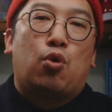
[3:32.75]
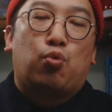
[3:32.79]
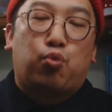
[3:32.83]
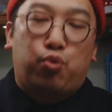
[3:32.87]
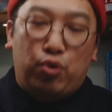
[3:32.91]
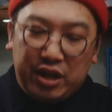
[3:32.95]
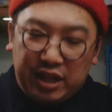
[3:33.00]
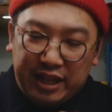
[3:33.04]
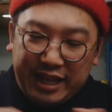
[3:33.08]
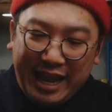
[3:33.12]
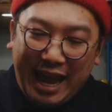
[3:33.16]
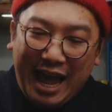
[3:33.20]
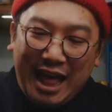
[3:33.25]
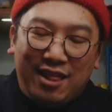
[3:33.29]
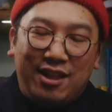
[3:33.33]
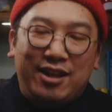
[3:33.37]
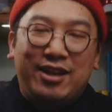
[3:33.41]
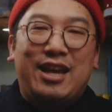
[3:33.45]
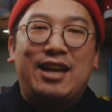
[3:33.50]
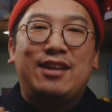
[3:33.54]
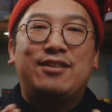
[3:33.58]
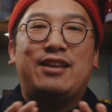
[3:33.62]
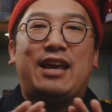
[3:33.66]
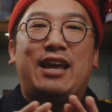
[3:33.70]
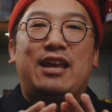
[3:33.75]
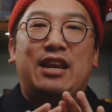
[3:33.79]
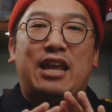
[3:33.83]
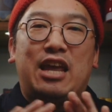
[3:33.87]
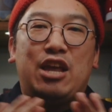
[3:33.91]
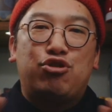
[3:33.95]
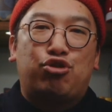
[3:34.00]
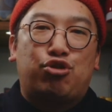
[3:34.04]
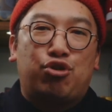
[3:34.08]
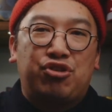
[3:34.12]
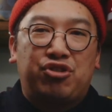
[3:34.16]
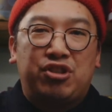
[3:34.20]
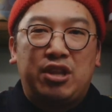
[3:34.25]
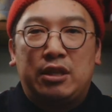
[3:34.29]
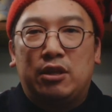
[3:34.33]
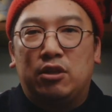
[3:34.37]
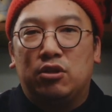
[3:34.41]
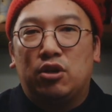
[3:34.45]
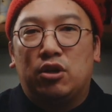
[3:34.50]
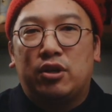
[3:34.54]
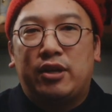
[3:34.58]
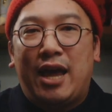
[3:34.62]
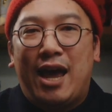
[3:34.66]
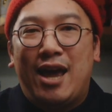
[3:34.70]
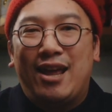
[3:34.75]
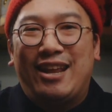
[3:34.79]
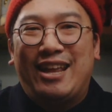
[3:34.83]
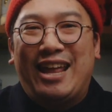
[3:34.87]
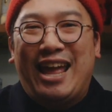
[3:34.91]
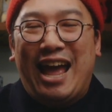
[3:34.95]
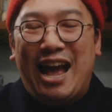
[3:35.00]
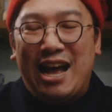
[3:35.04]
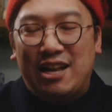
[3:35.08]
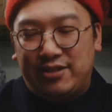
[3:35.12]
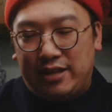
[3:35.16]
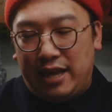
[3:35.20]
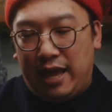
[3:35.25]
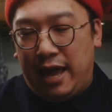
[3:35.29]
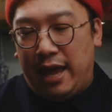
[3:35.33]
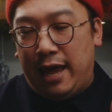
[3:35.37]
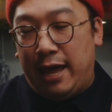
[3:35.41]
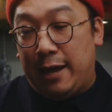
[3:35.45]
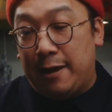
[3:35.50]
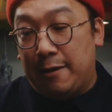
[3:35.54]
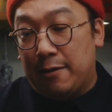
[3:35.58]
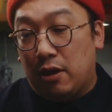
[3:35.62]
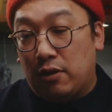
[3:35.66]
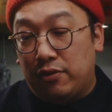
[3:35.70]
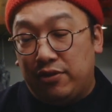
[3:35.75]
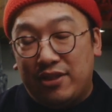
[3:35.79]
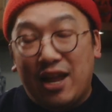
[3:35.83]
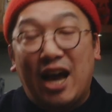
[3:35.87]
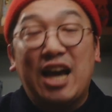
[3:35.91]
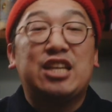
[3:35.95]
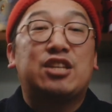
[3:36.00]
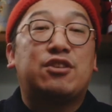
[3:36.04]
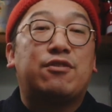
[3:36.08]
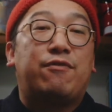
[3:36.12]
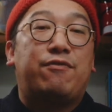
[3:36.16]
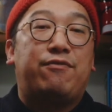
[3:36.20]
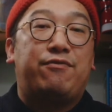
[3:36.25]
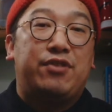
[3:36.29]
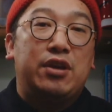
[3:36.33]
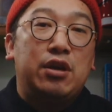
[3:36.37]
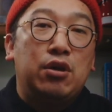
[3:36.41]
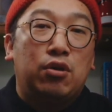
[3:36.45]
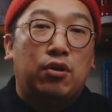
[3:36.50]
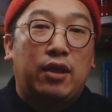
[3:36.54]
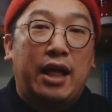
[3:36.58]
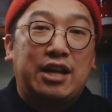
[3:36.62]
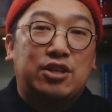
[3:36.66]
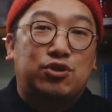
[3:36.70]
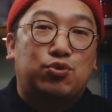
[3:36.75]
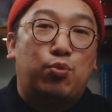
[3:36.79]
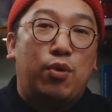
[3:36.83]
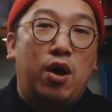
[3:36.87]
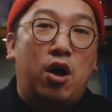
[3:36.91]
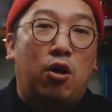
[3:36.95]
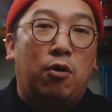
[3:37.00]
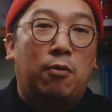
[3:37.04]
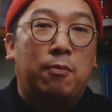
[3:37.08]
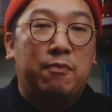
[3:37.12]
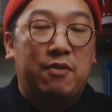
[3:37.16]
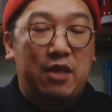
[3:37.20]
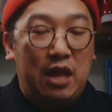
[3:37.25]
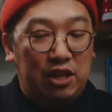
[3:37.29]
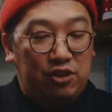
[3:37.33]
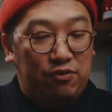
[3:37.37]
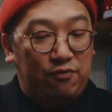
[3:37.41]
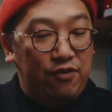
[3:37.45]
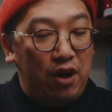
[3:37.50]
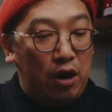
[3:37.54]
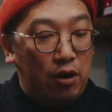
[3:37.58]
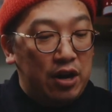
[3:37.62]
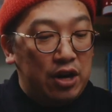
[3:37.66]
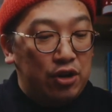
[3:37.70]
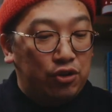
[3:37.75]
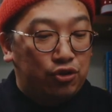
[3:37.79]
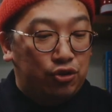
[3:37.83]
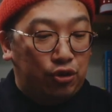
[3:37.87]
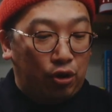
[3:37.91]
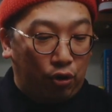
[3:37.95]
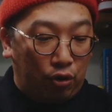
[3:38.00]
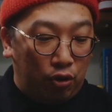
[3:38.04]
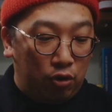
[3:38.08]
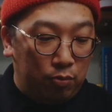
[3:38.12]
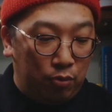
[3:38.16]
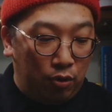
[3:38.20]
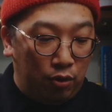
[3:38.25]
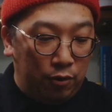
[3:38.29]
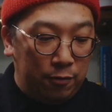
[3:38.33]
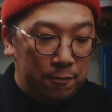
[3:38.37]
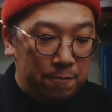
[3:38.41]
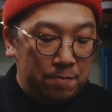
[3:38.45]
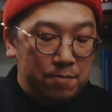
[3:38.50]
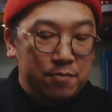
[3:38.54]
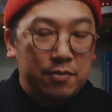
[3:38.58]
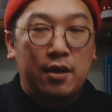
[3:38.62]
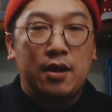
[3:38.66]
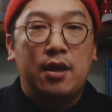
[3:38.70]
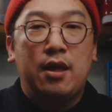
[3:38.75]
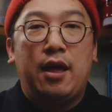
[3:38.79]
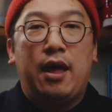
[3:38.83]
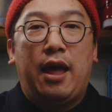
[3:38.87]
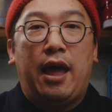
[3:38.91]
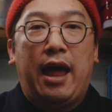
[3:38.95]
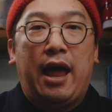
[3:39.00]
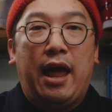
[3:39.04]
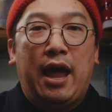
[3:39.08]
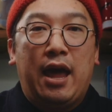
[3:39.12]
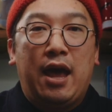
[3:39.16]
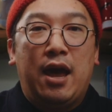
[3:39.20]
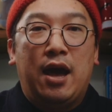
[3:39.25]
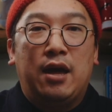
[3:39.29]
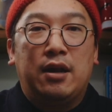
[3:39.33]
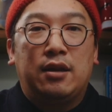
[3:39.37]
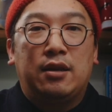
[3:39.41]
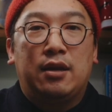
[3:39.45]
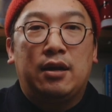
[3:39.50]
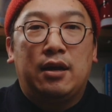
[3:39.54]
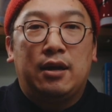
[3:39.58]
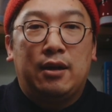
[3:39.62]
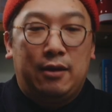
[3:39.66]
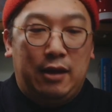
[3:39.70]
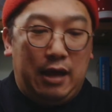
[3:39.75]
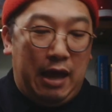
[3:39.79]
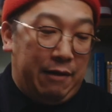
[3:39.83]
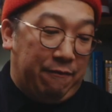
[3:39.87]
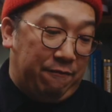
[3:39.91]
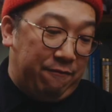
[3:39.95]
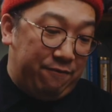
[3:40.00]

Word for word: Really elegant and interesting to look at. It has a nice feel as well. It's very durable, and it